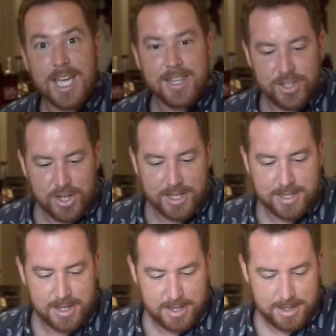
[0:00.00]
the
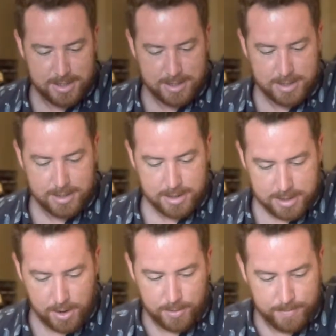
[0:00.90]
gist.
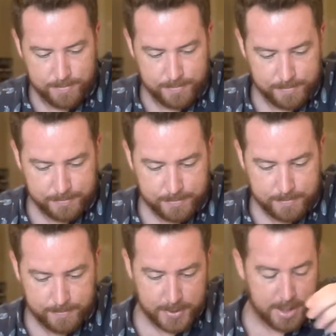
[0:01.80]
So
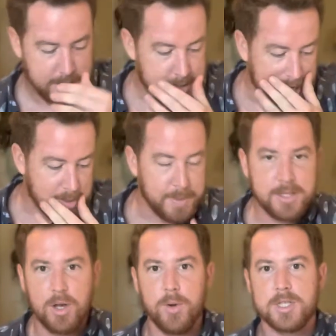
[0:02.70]
Statesman's
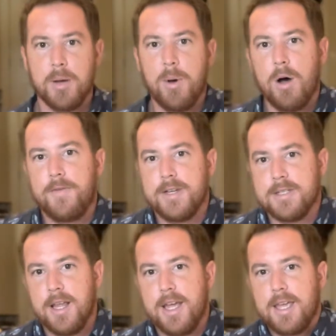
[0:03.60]
always come off as
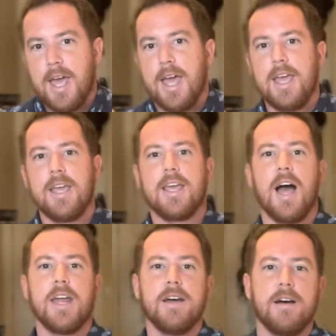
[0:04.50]
like a
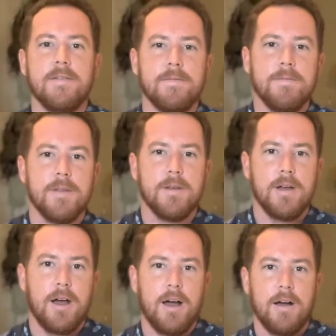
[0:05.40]
kind of
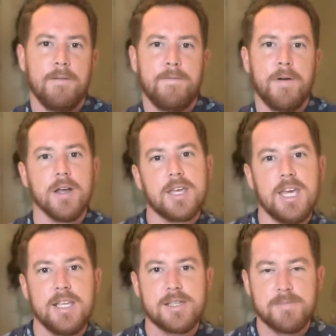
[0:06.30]

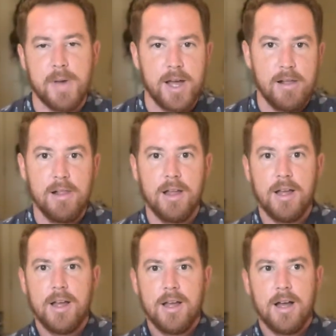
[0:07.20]
funky smell.
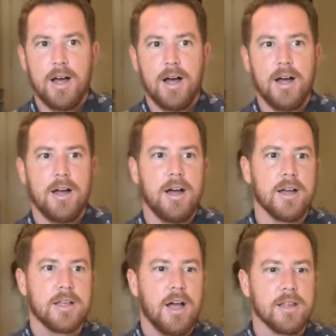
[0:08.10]

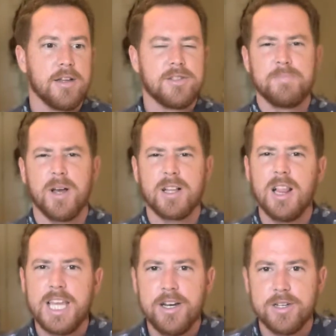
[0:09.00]
There's a
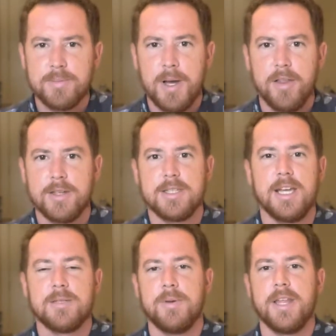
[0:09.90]
cleaner smell in the
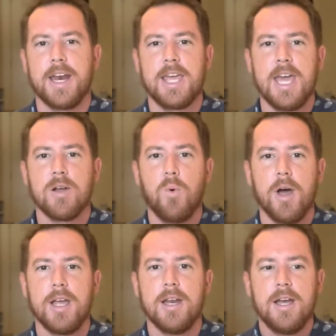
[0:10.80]
Statesman that I can't quite